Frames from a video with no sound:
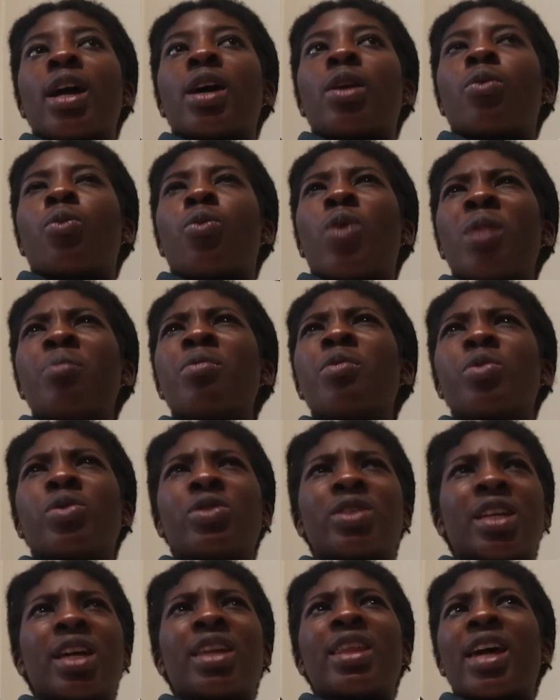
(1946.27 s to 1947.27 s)
when people
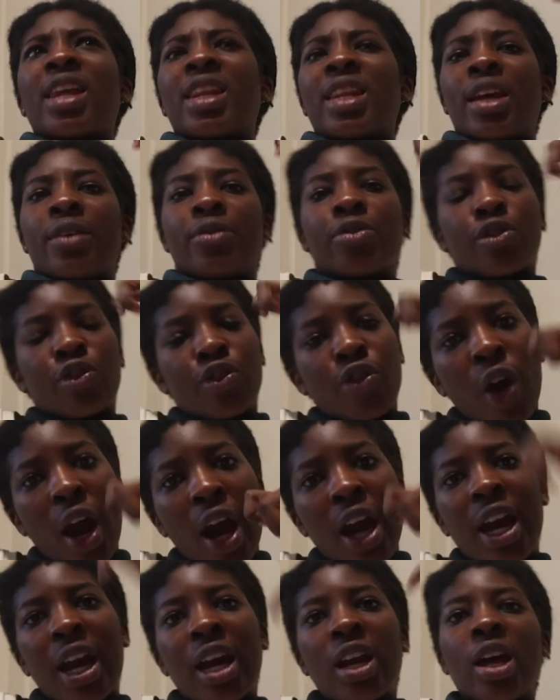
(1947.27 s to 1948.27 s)
say that they've
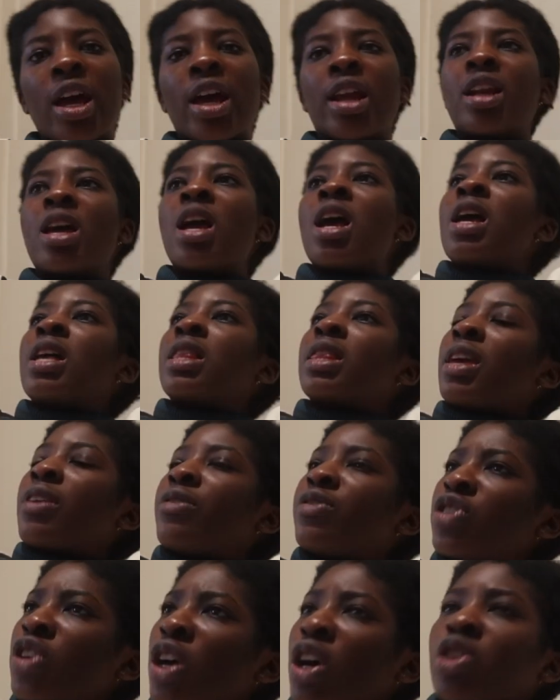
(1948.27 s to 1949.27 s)
cried and
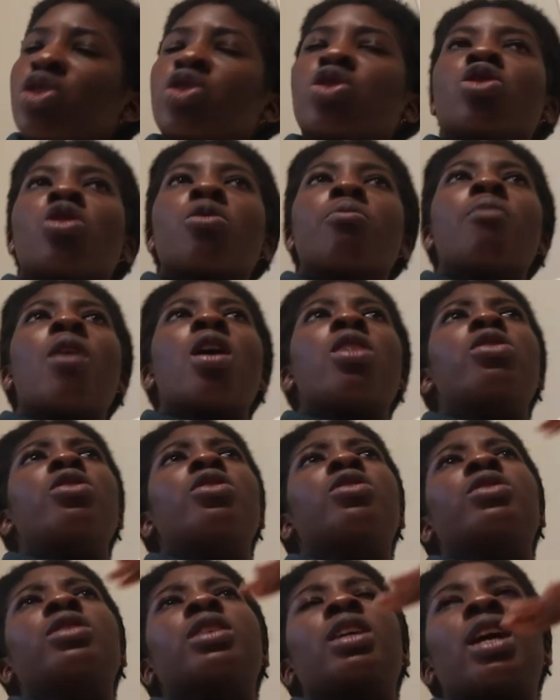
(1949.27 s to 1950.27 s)
they've talked to their
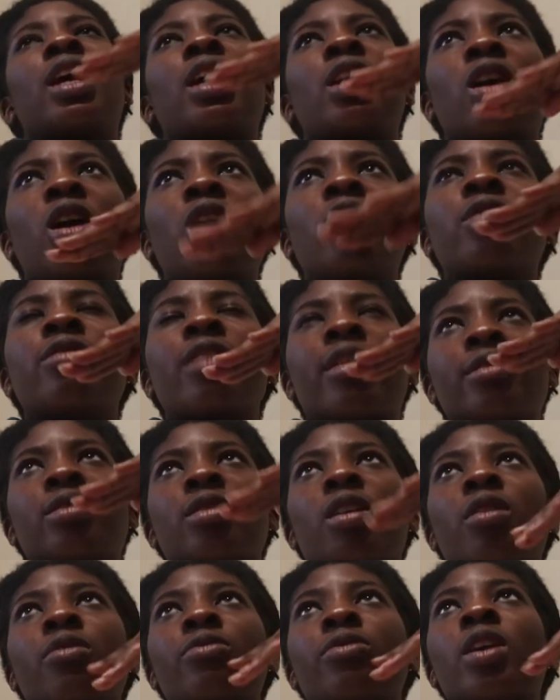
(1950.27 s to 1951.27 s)
mothers and all of that
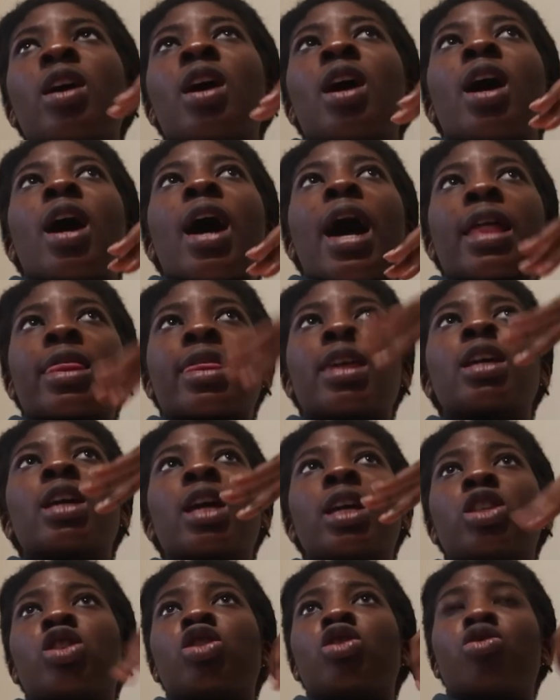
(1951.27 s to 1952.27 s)
stuff i think
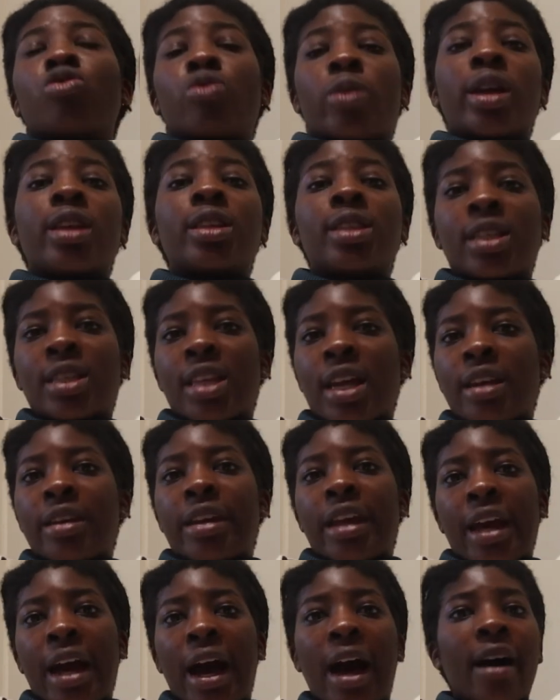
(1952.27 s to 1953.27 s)
it's great that
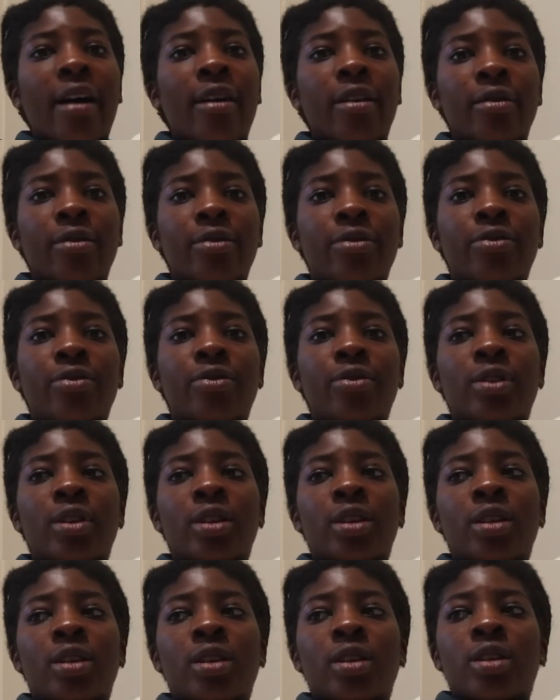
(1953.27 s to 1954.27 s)
they have
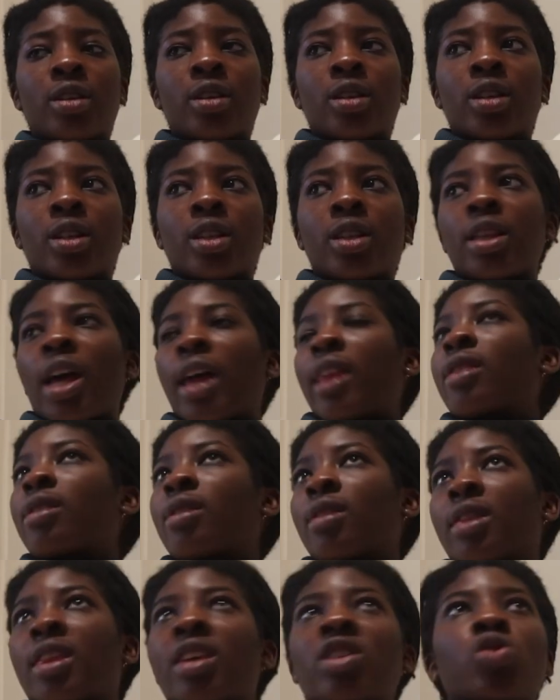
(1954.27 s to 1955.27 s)
that
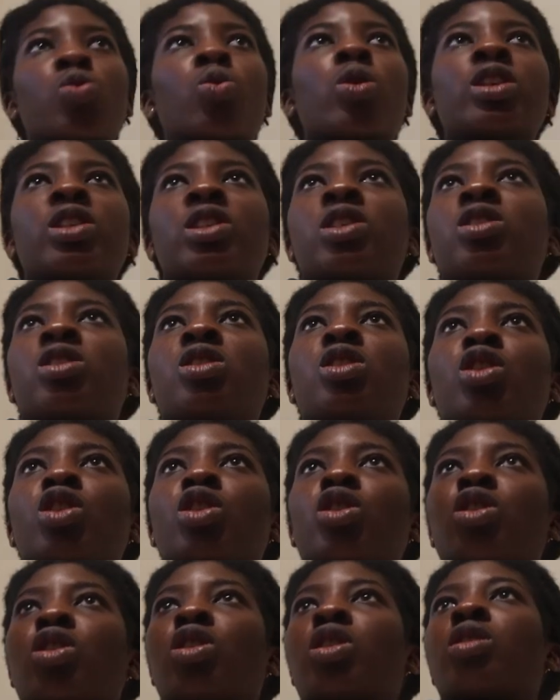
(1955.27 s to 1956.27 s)
this was
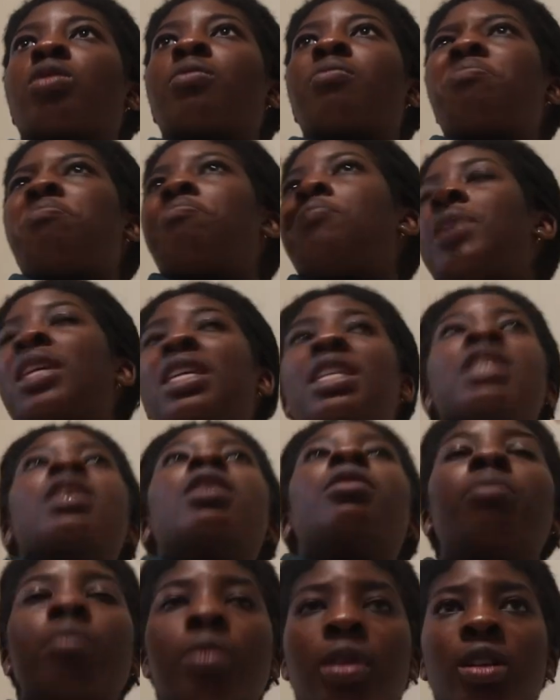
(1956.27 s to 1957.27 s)
their
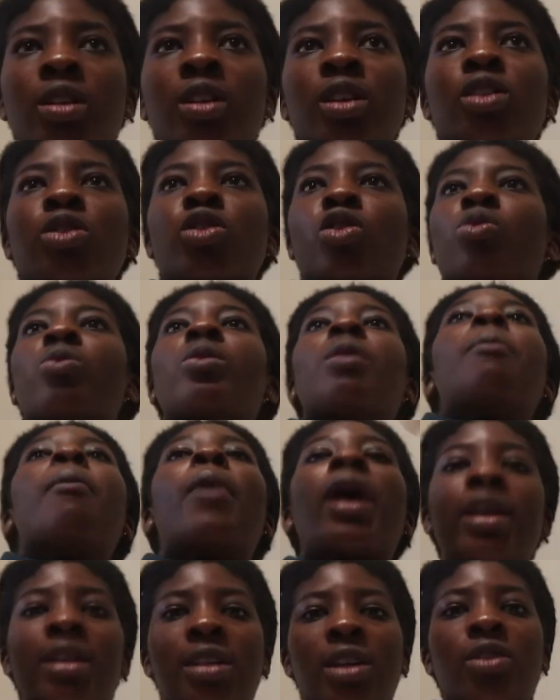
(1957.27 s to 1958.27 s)
medium the
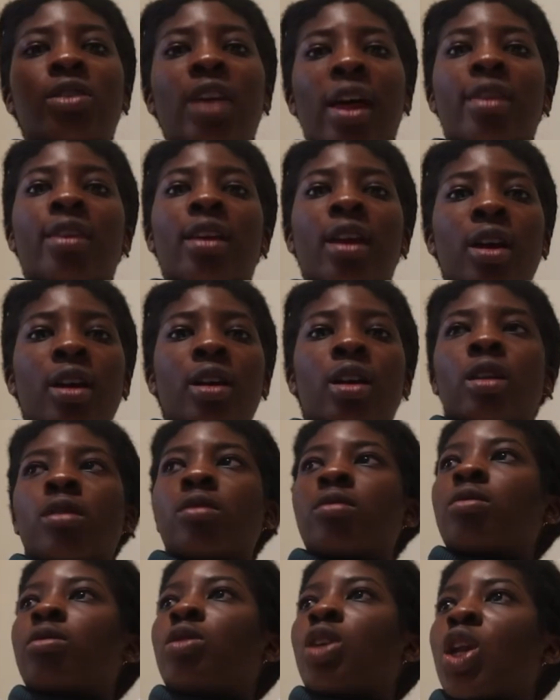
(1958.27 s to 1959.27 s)
reminder that
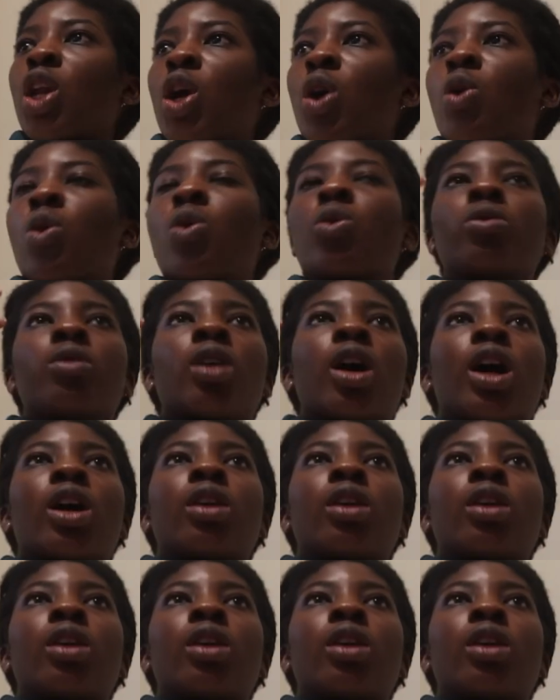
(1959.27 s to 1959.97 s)
you know